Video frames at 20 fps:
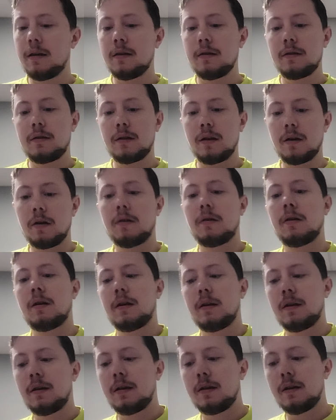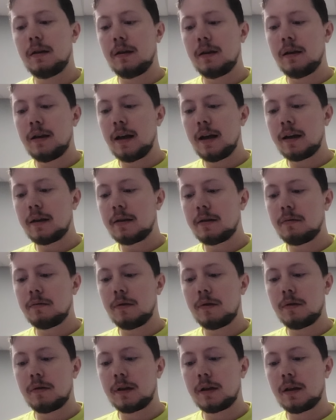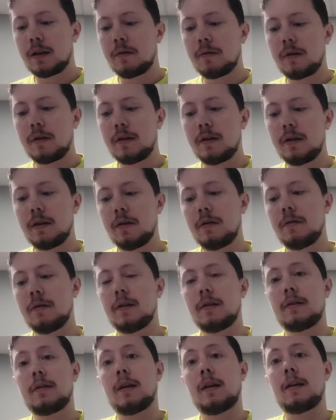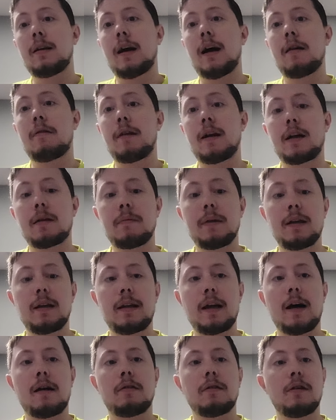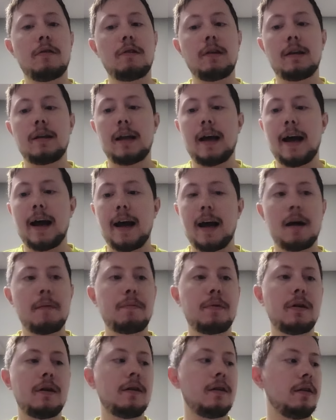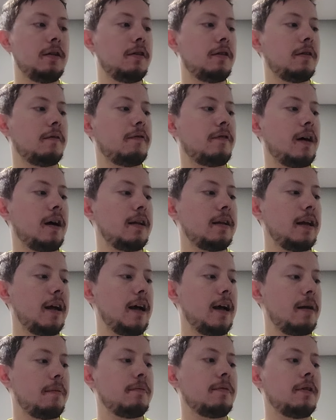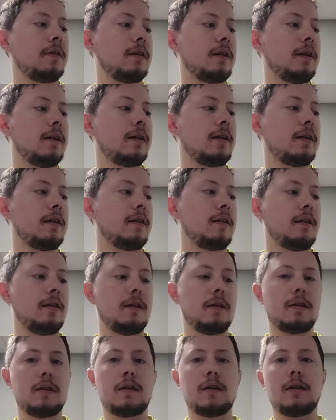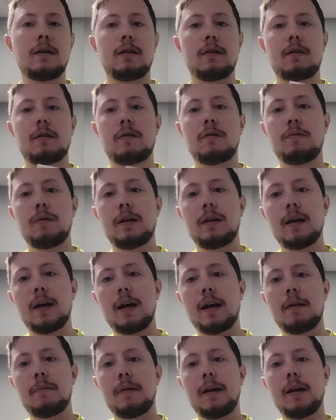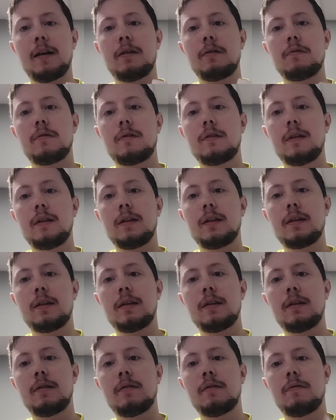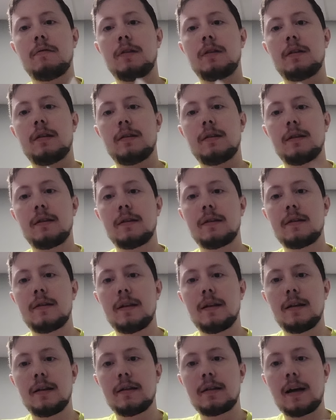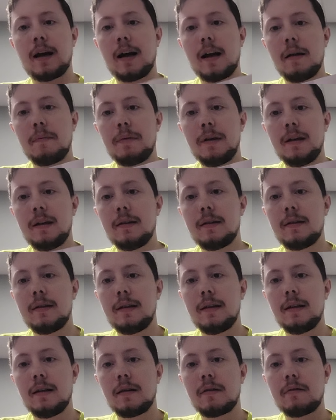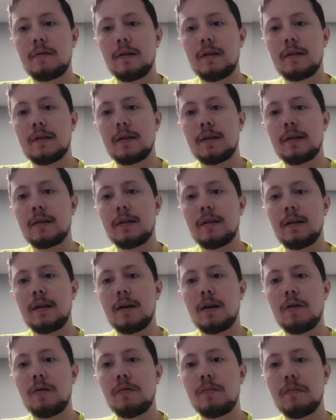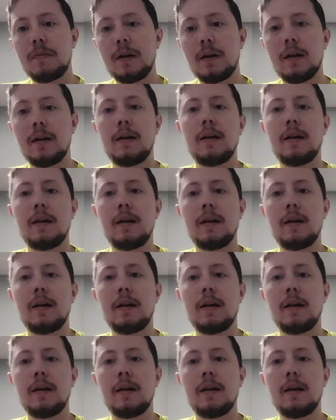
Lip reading: So next, what we're going to want to do is I recommend downloading the app. You can find the app within your quick guide manual here, which is listed as IPC 360 Home.